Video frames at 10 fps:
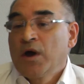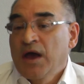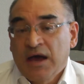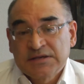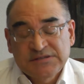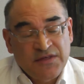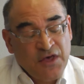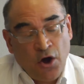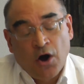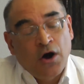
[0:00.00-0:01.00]
whereas
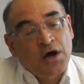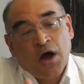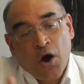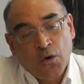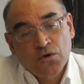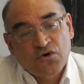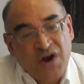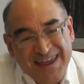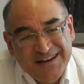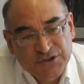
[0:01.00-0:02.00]
there are a whole
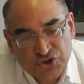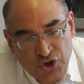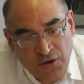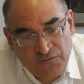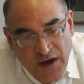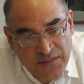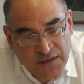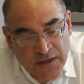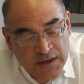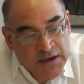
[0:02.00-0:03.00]
range of
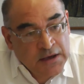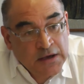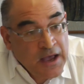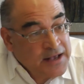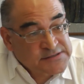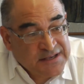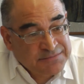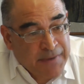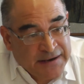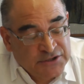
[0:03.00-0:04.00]
other
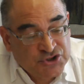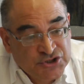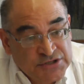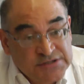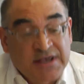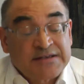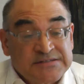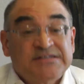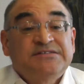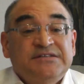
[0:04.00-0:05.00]
asset managers
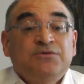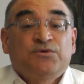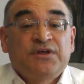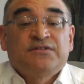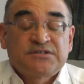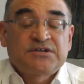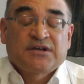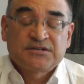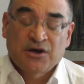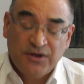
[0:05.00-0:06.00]
existing within the
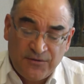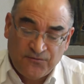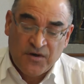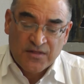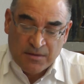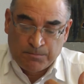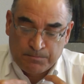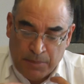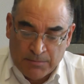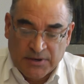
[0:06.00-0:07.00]
state. Now, if the
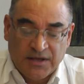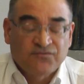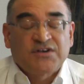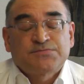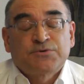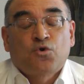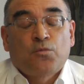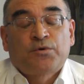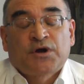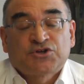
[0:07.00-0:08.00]
Public Investment
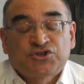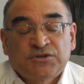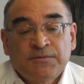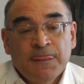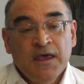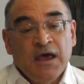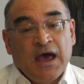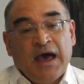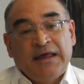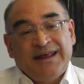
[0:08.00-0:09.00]
Corporation
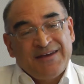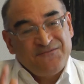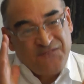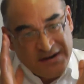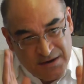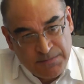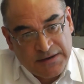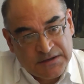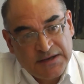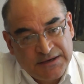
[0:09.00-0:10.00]
had a
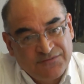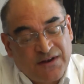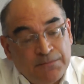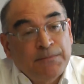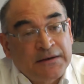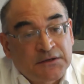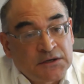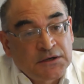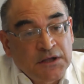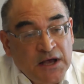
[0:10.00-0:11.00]
fundamentally
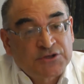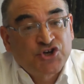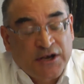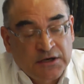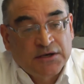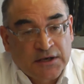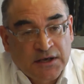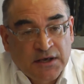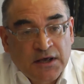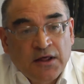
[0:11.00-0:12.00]
developmental
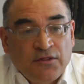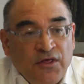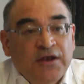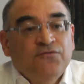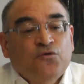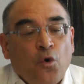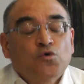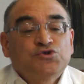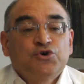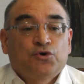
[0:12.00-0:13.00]
agenda, then of
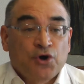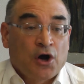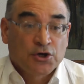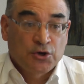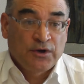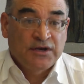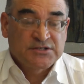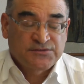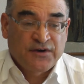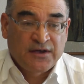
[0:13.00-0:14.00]
course you could argue
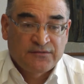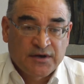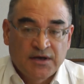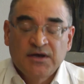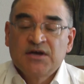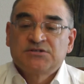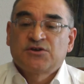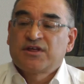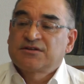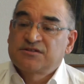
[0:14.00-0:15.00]
in its favor,
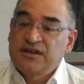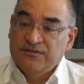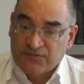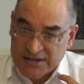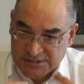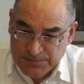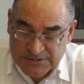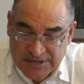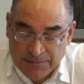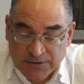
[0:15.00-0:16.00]
so that the
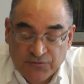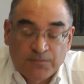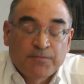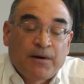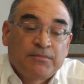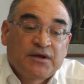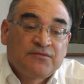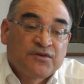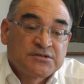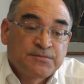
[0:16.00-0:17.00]
investments coming from the
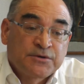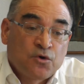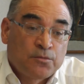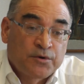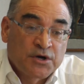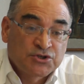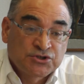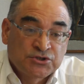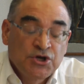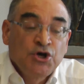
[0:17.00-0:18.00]
Public Investment
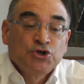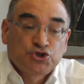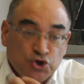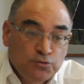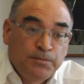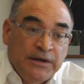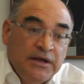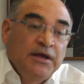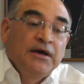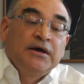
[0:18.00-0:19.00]
Corporation should
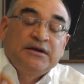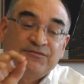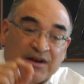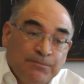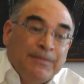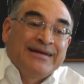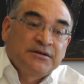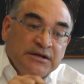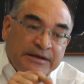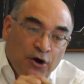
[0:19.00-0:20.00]
be
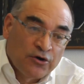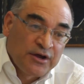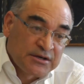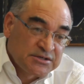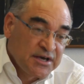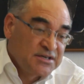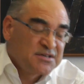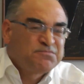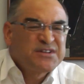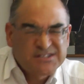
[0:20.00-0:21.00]
developmentally
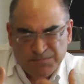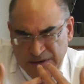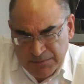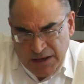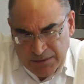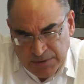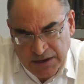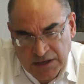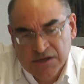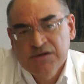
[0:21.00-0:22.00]
orientated, principally
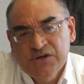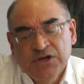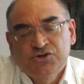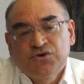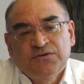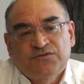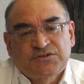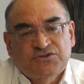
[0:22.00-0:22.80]
maybe into